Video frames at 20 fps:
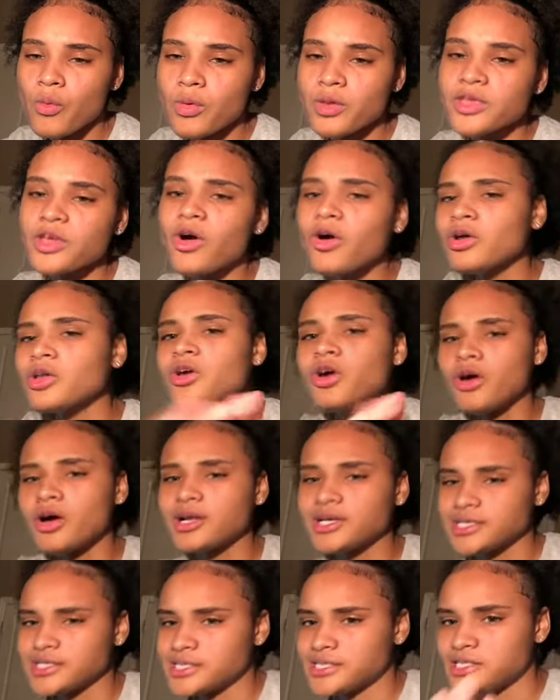y'all
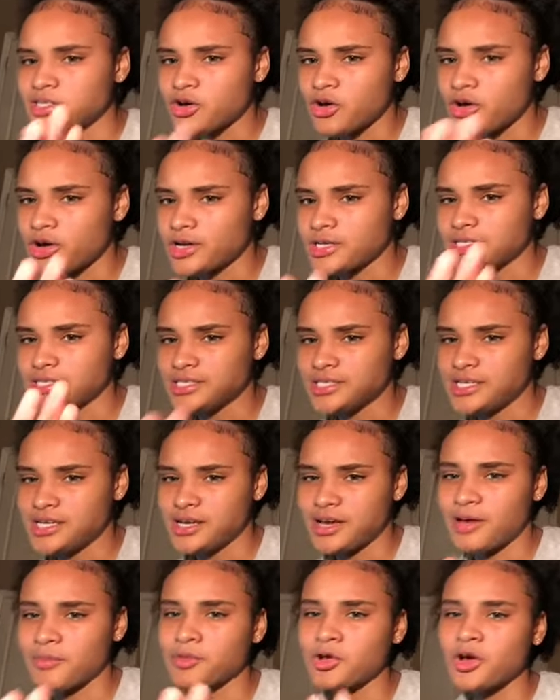gonna see.
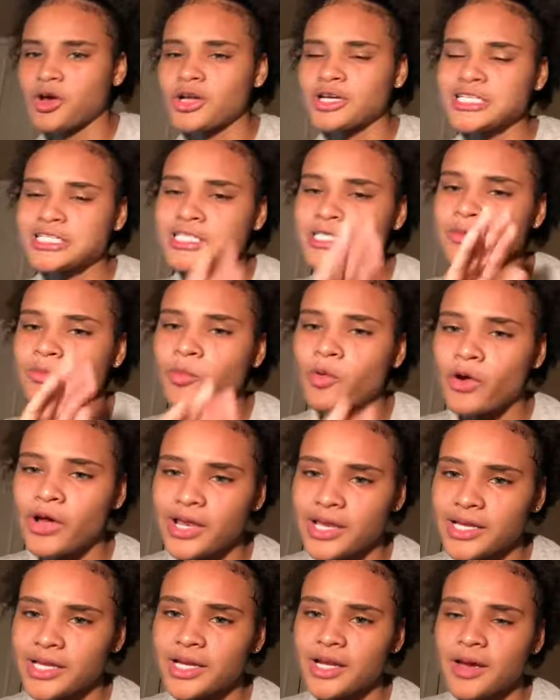I'm not gonna spoil
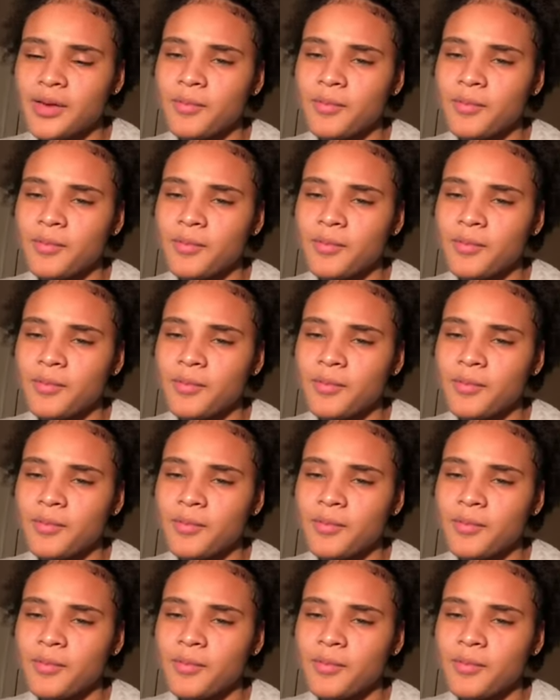it,